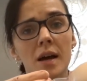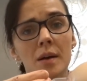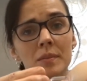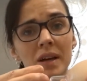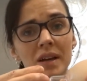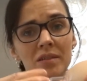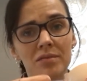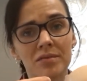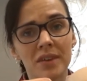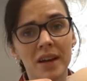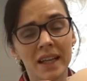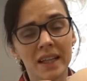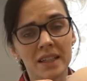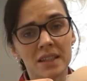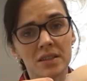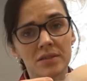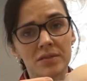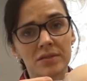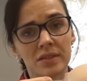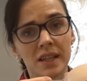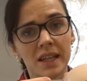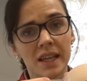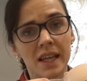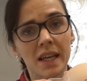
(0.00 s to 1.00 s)

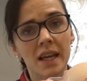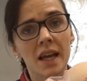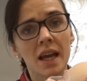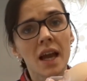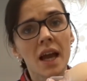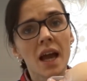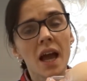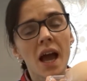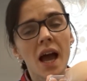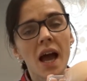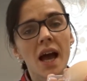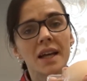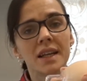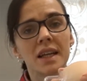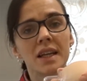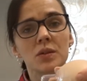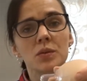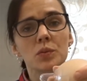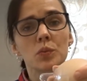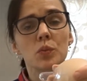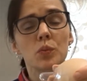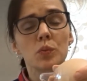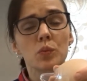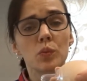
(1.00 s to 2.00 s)
effectively, and it
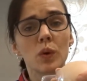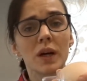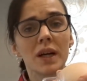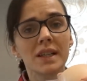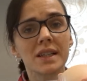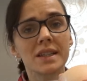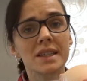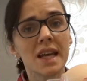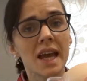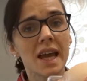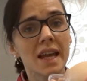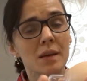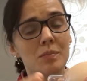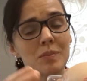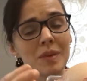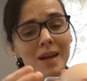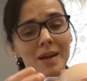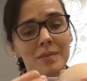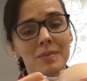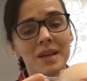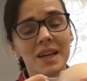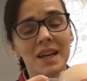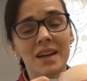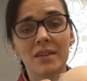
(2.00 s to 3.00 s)
will take
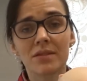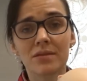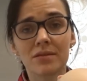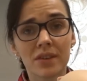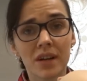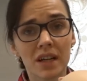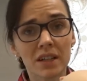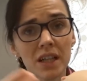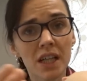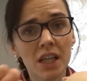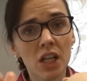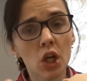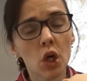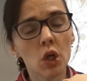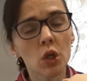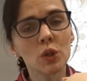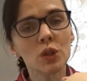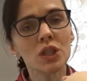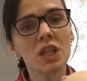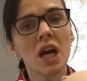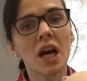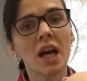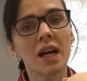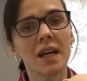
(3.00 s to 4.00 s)
baby a very
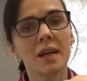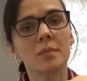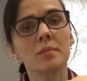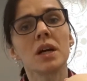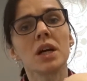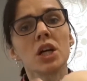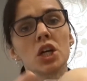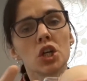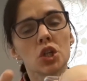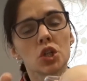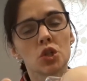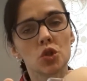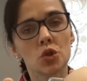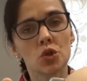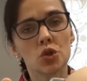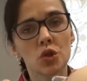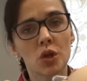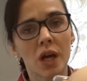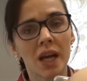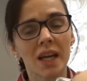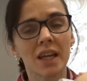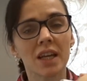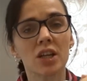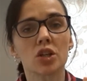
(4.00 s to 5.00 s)
long time to
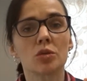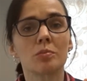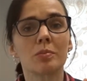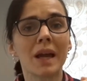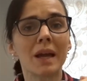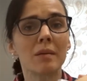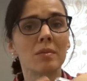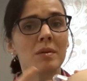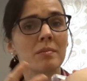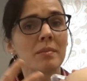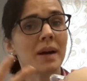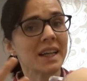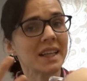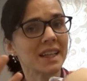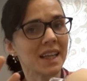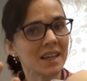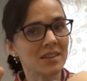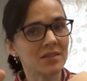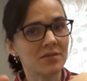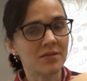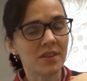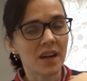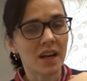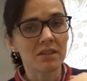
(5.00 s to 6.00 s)
drink. Your baby might
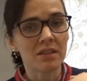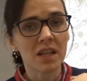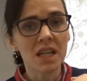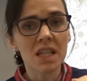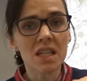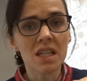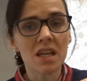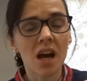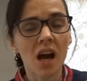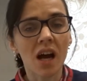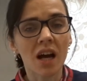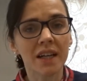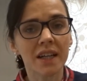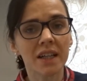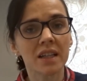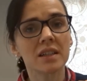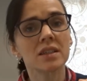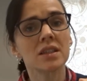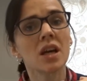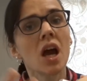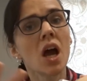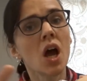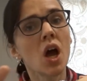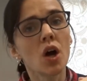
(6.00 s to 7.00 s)
get very
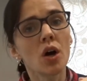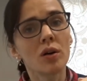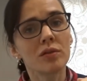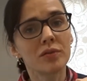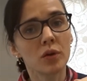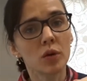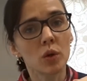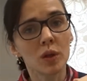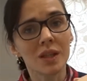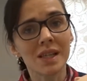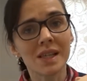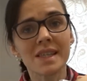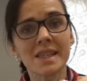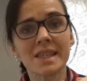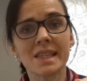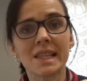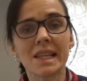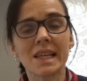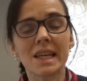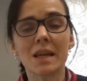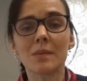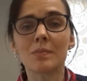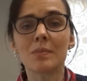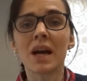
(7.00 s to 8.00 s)
tired, fall
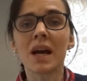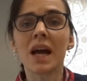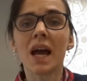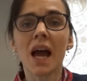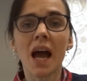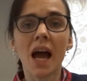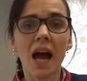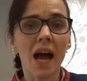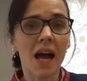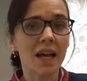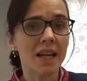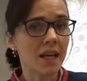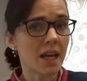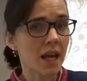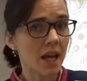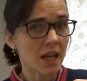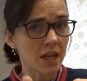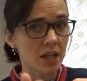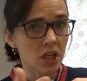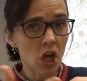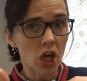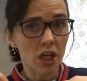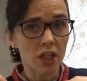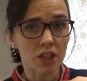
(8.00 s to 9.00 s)
asleep, and
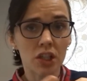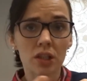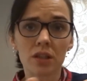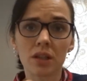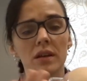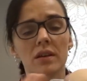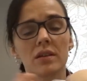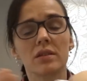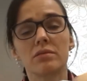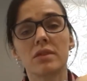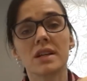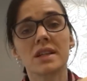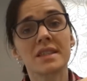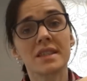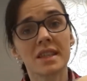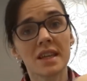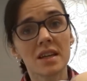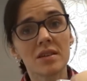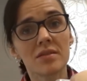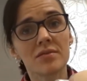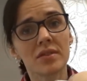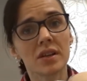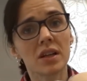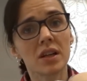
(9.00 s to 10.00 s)
not
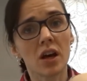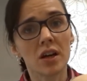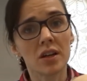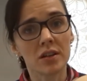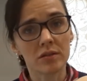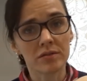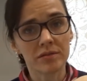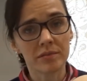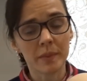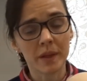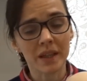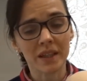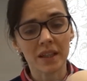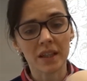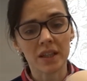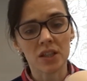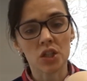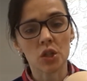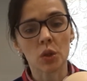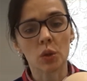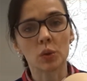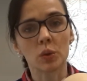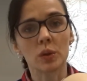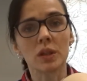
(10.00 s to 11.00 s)
receive a lot of milk
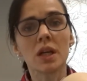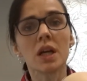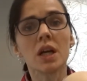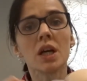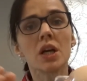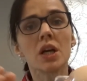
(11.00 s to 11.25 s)
at all.